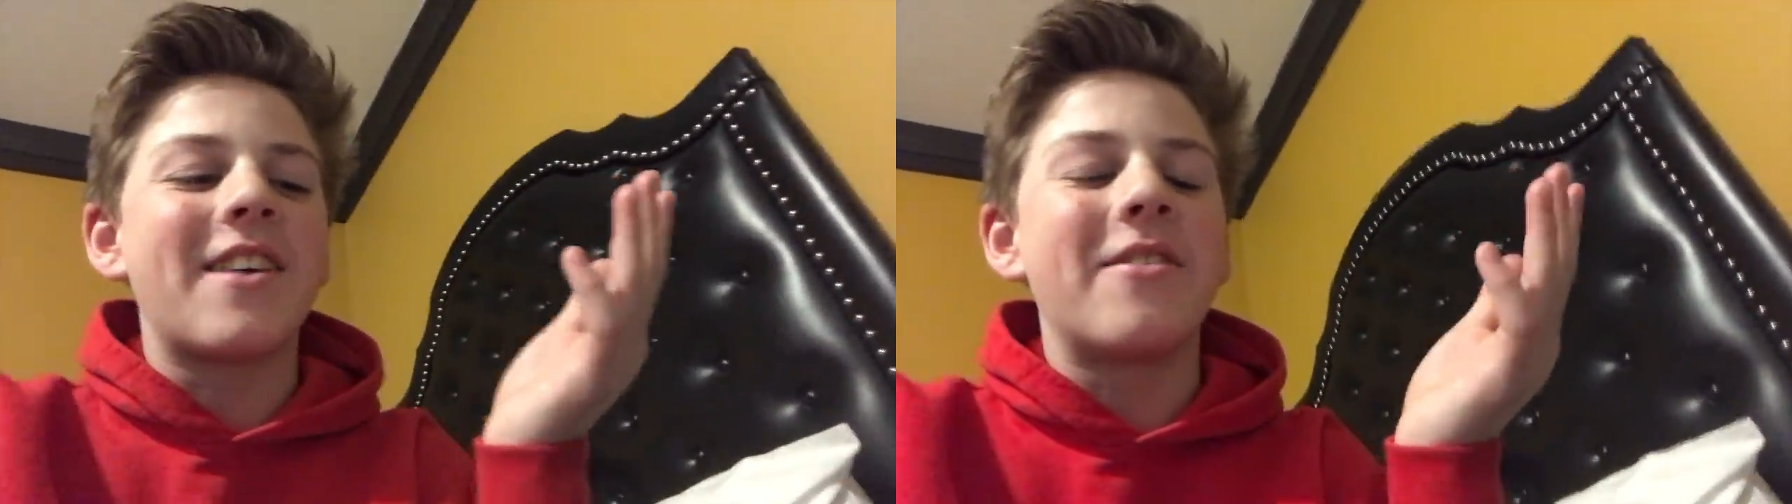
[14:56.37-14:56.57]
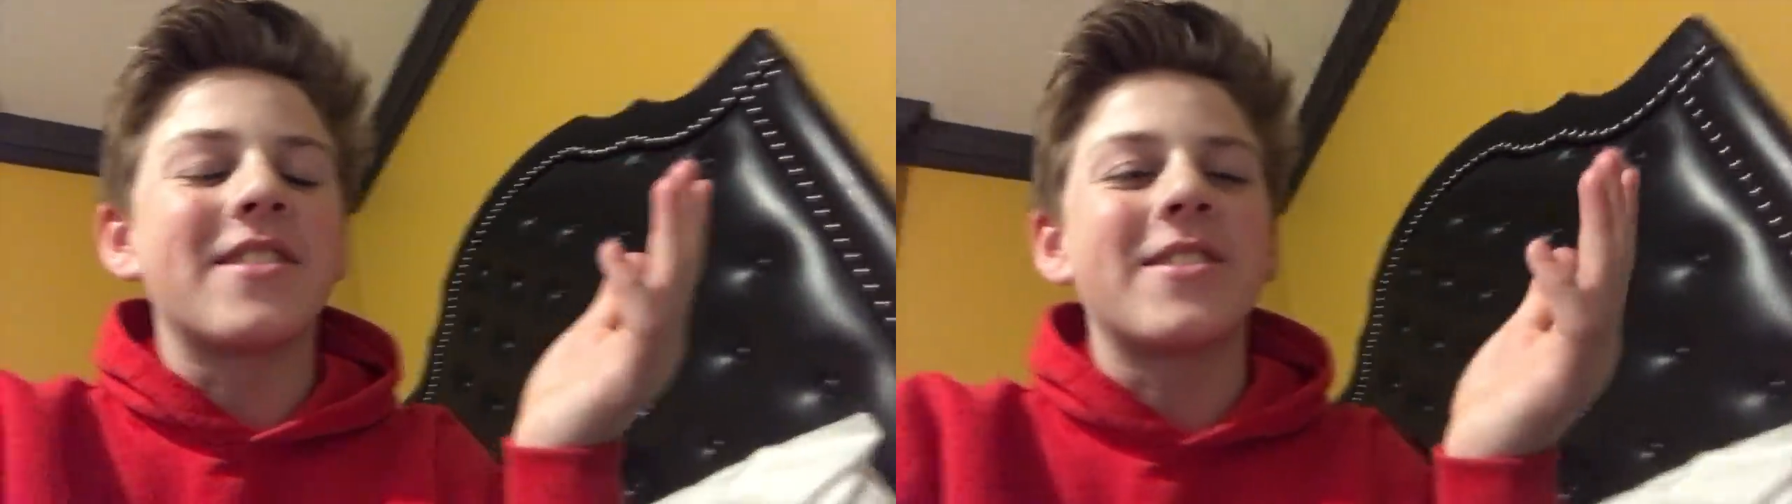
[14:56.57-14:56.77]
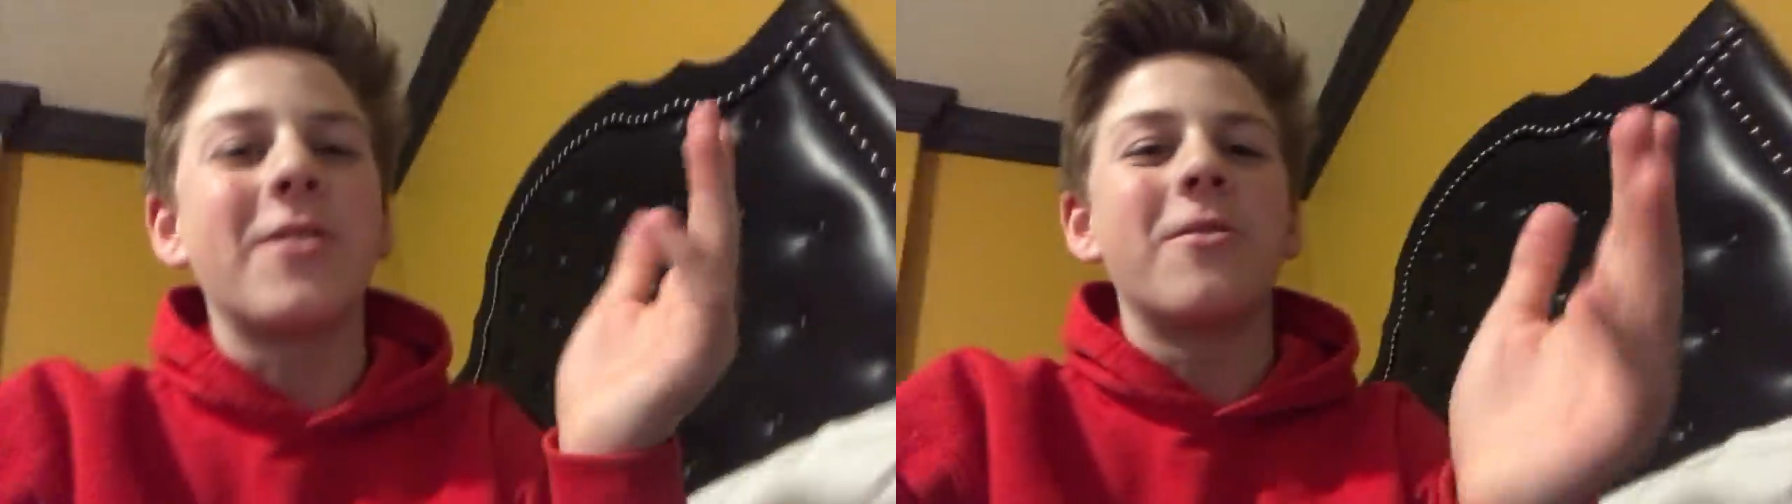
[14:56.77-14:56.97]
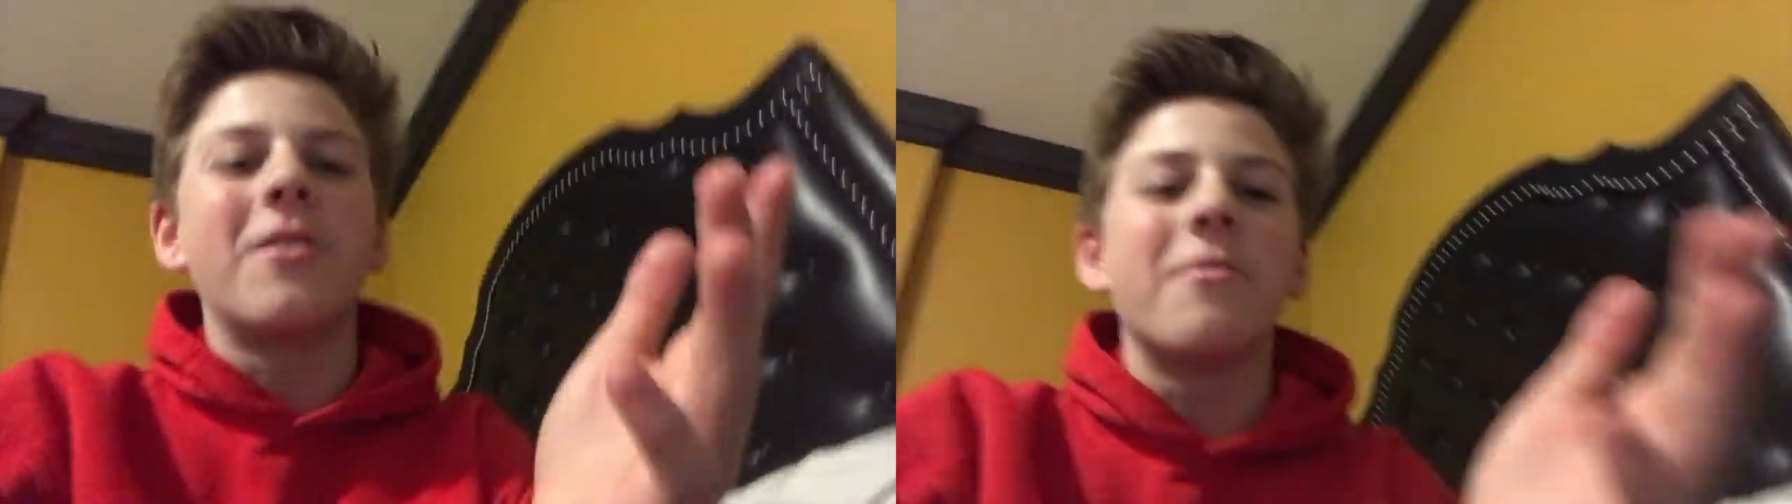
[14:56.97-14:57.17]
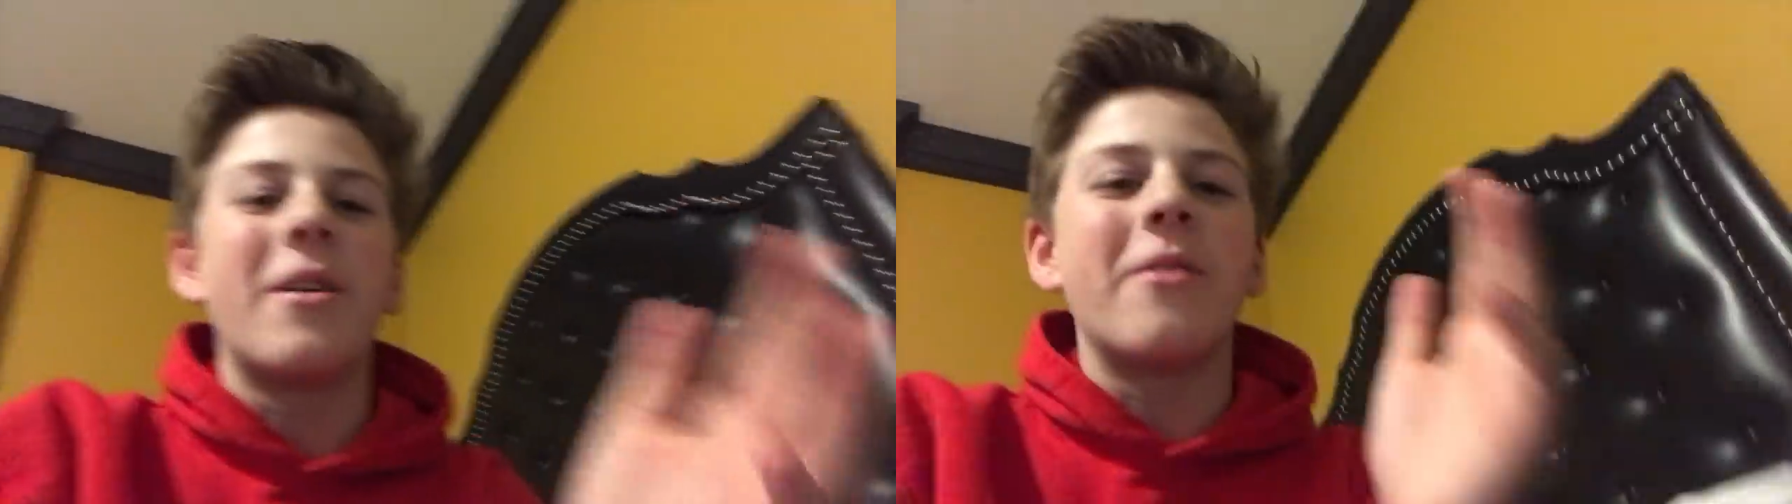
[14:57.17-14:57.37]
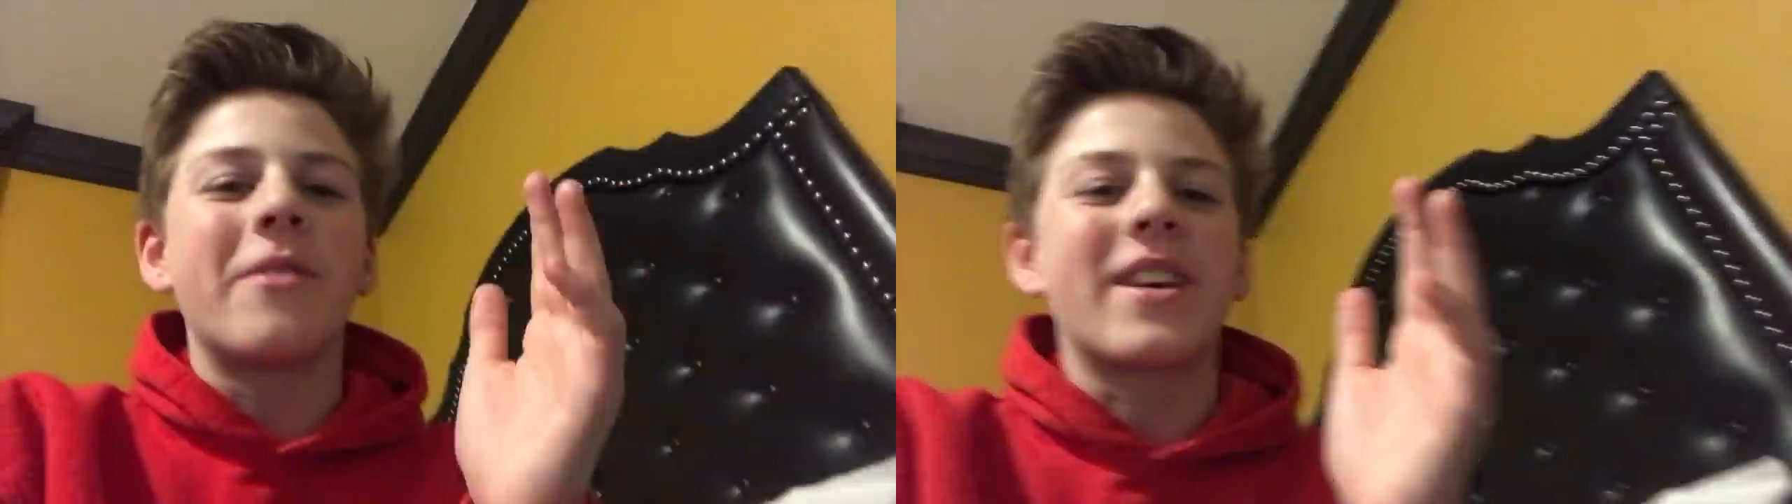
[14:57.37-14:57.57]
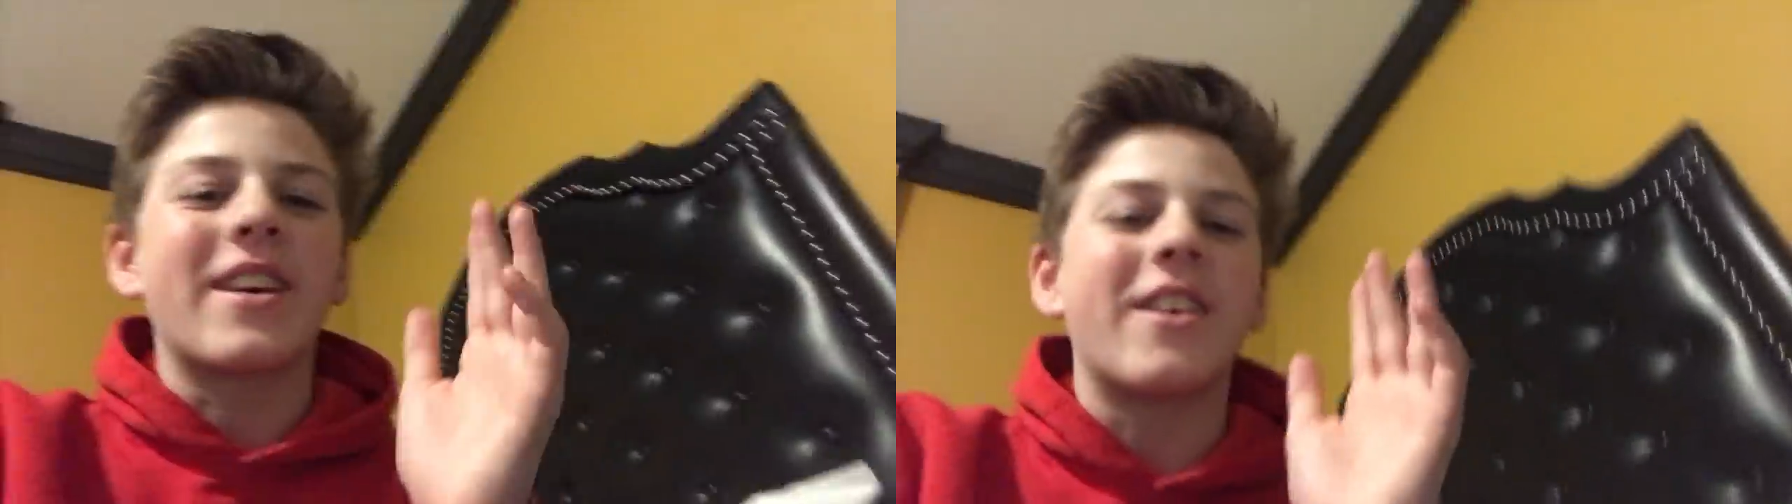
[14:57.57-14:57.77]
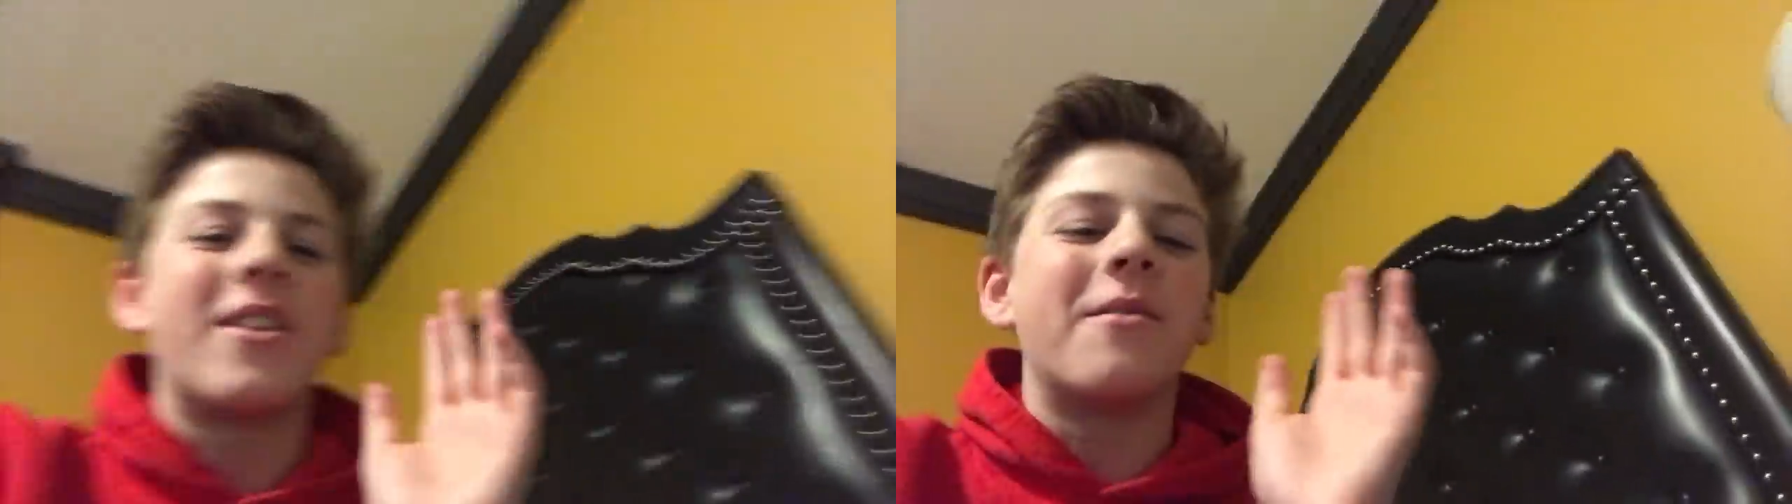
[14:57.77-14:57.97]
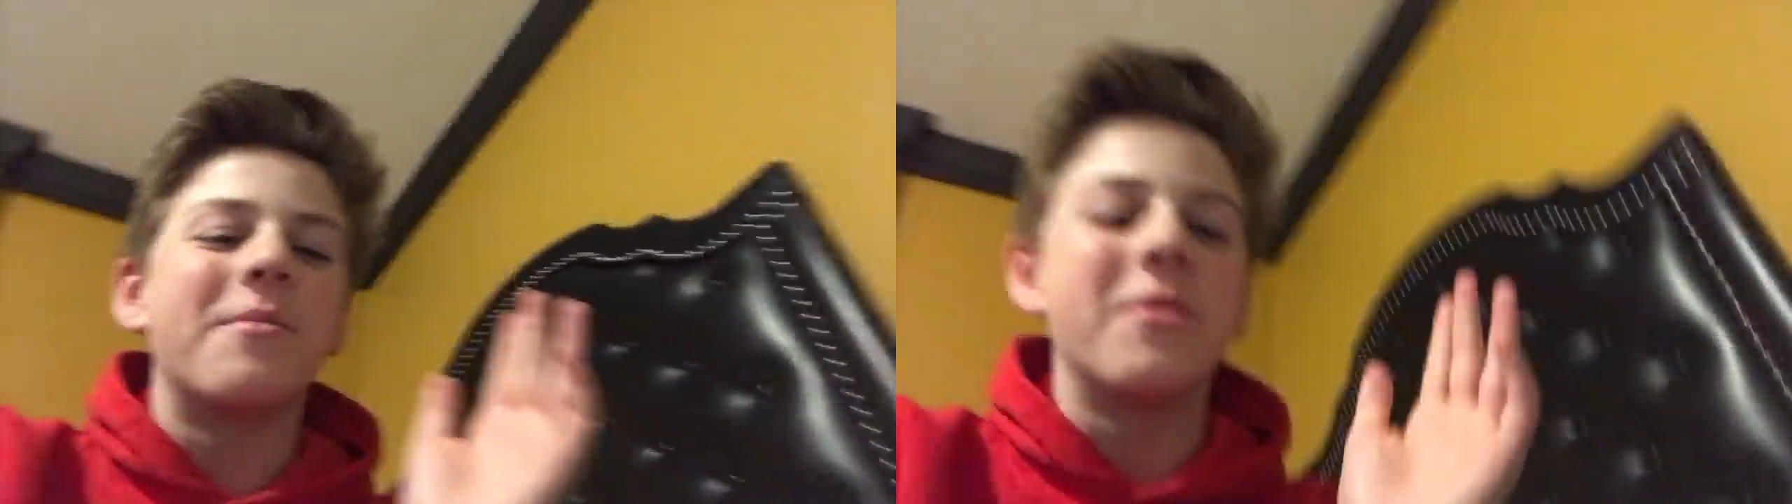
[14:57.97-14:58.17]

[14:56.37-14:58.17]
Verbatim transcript: I want to tell you all about when I get home,